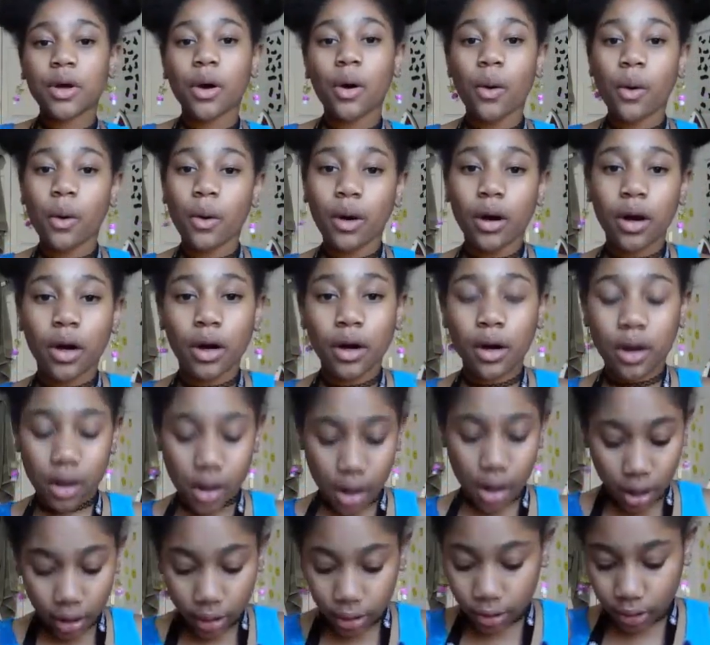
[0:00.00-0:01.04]
or
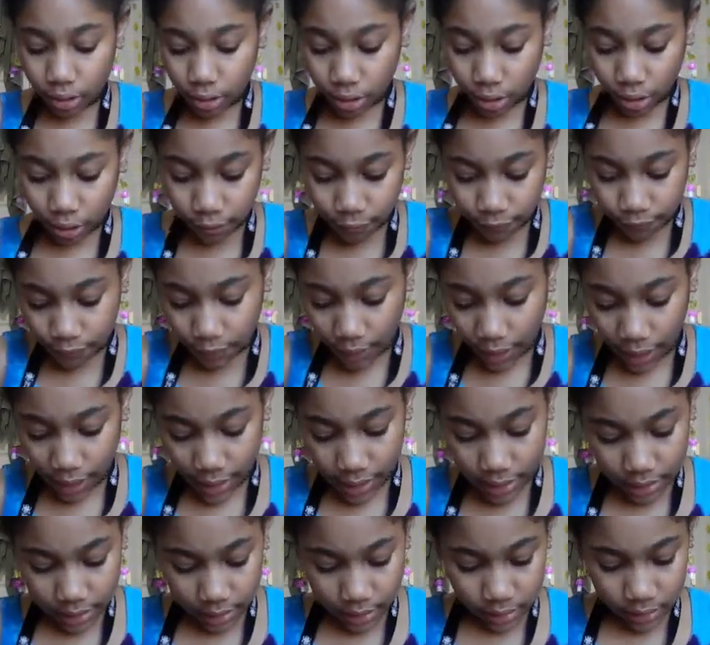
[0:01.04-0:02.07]
color your flag
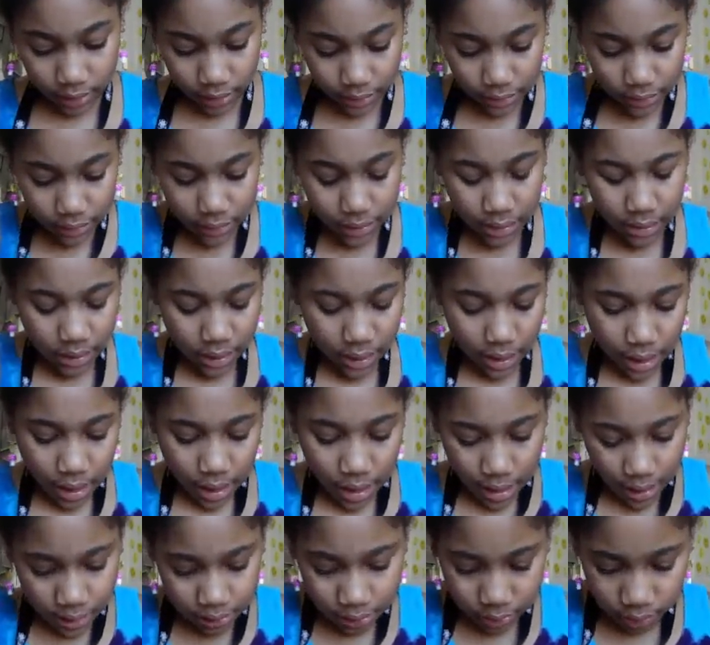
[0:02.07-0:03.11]
in.
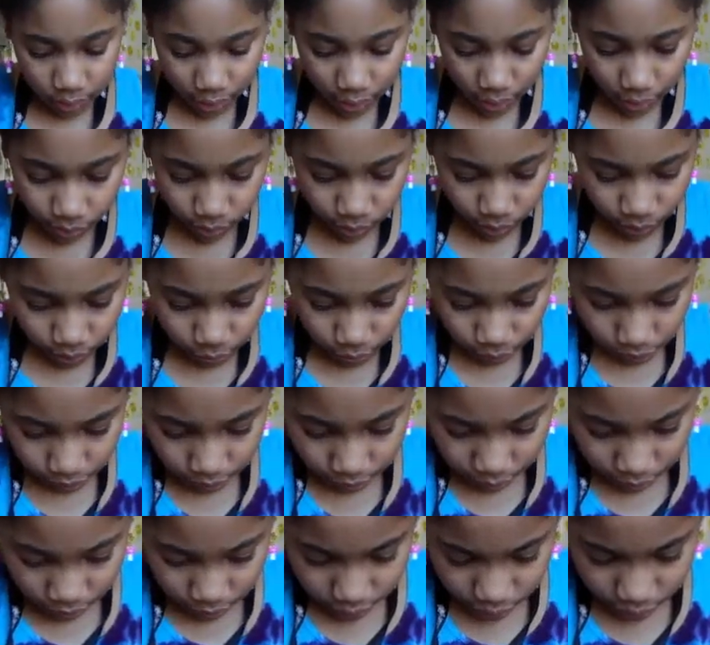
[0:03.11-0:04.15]
So I'm going
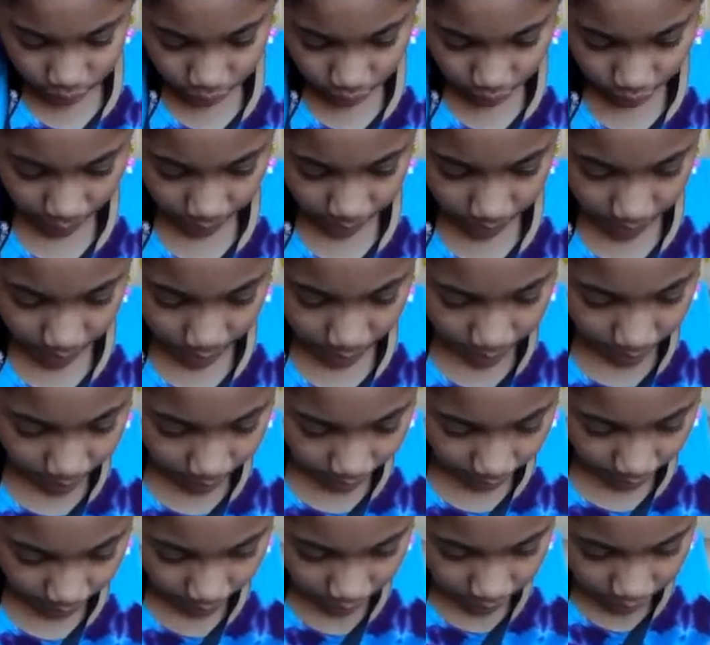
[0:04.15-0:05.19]
to grab my
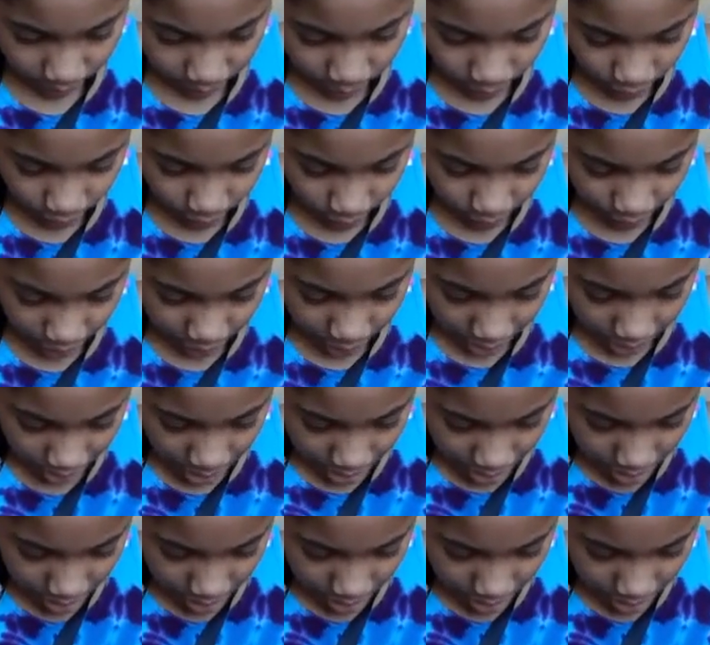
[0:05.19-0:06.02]
black marker,